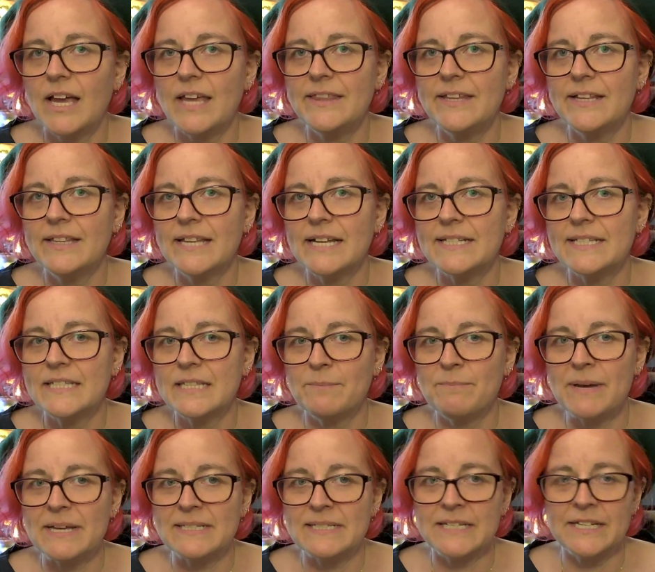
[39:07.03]
I think that's the
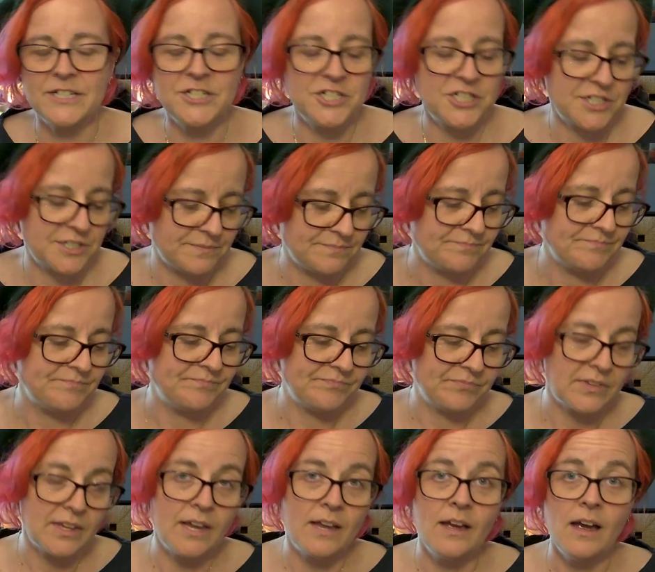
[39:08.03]
message.
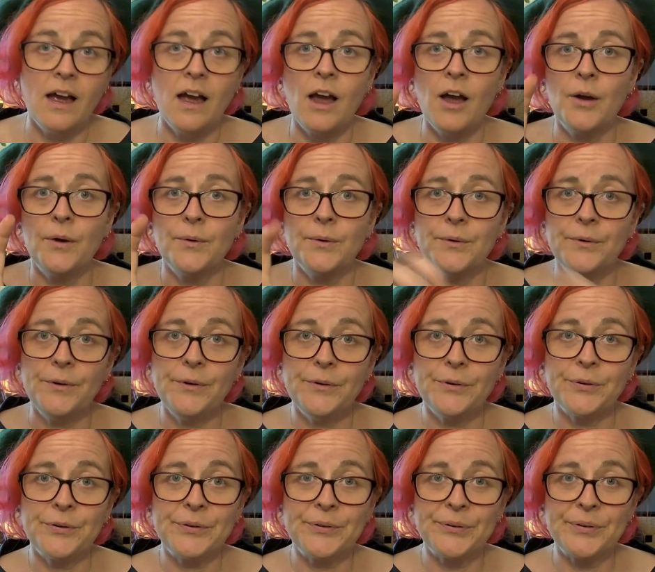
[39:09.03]

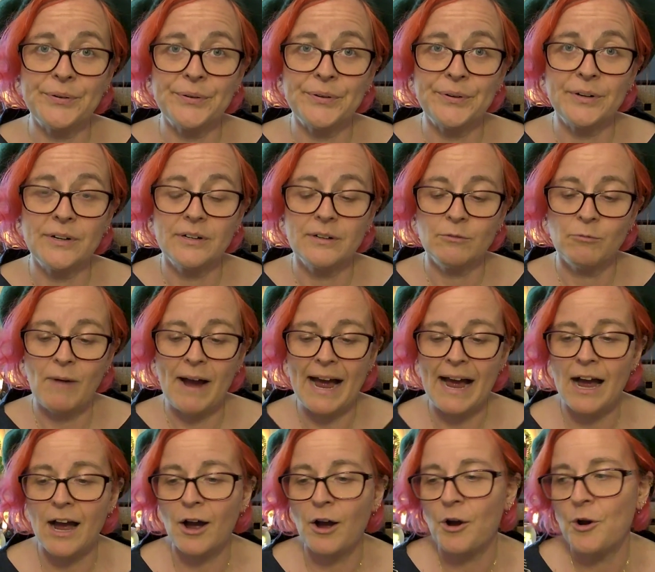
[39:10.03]
Oof.
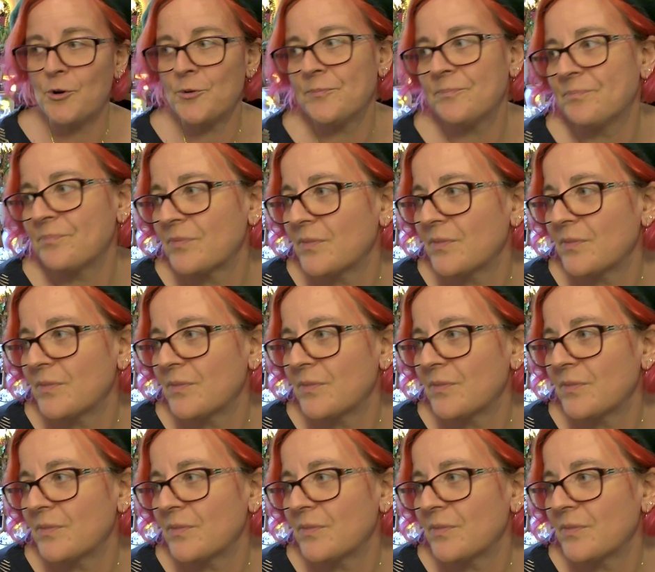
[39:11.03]
Wow.